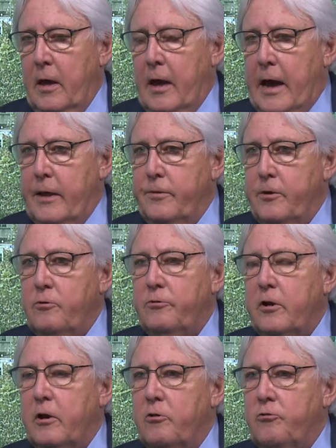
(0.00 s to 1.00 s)
And those
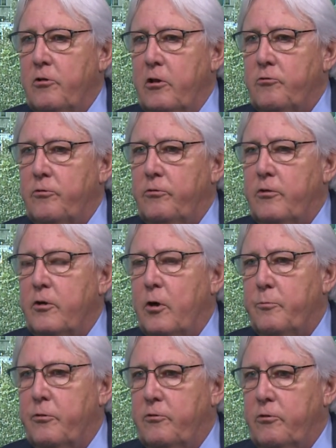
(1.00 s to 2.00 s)
negotiations did
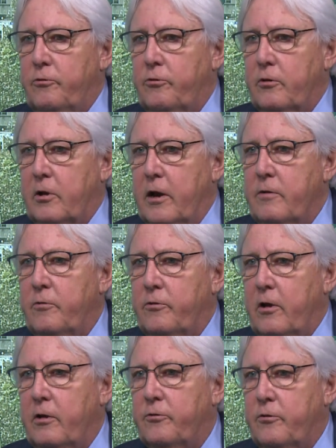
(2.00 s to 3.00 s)
not produce the kind of
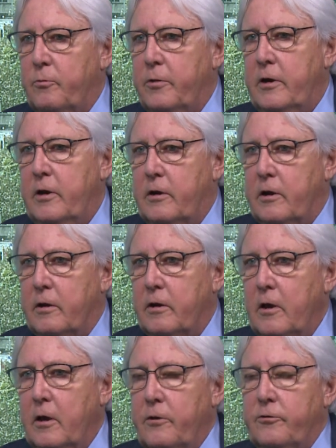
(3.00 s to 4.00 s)
results that we needed.
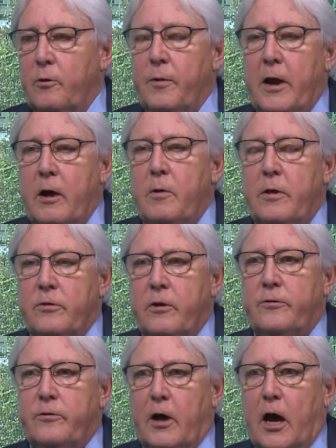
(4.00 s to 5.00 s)
So when I went
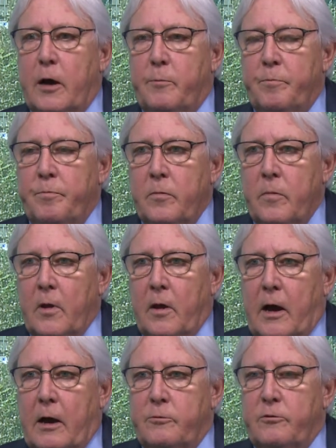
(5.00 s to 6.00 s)
this time,
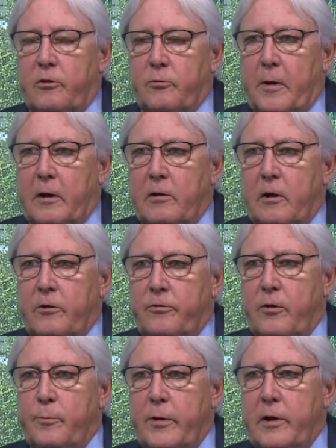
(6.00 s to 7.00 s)
I was expecting a
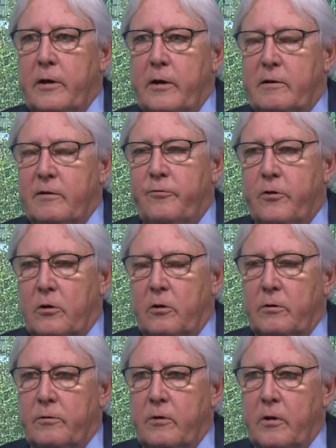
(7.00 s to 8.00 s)
similarly
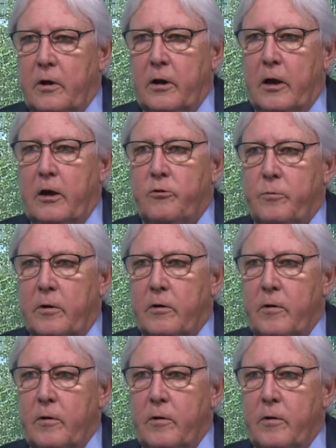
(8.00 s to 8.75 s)
difficult engagement.